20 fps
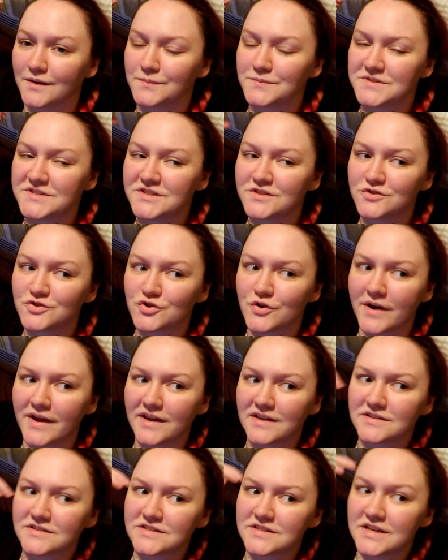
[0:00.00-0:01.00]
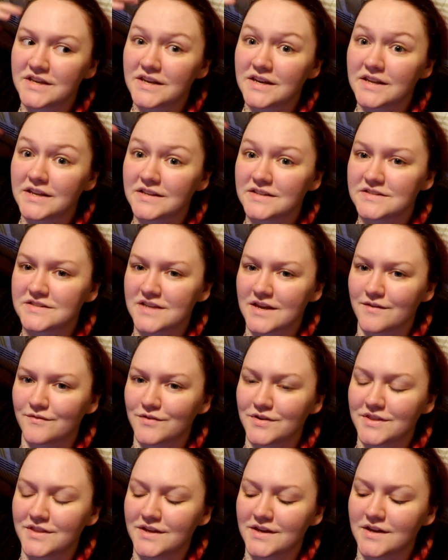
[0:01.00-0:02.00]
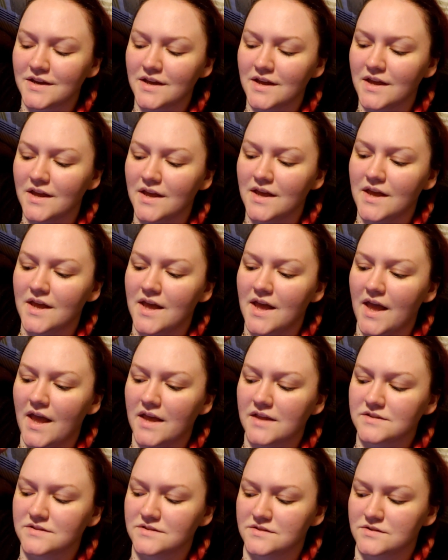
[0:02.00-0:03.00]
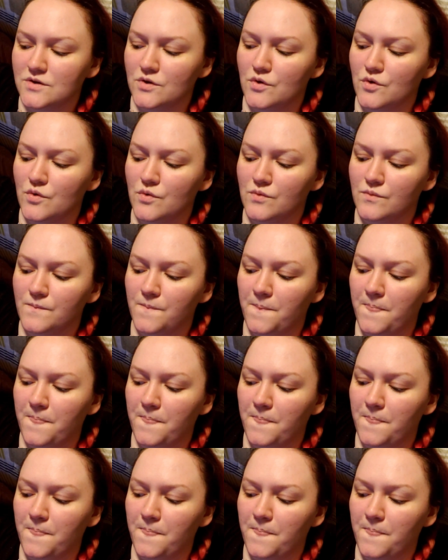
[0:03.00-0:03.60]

I'm still trying to get into everything. And so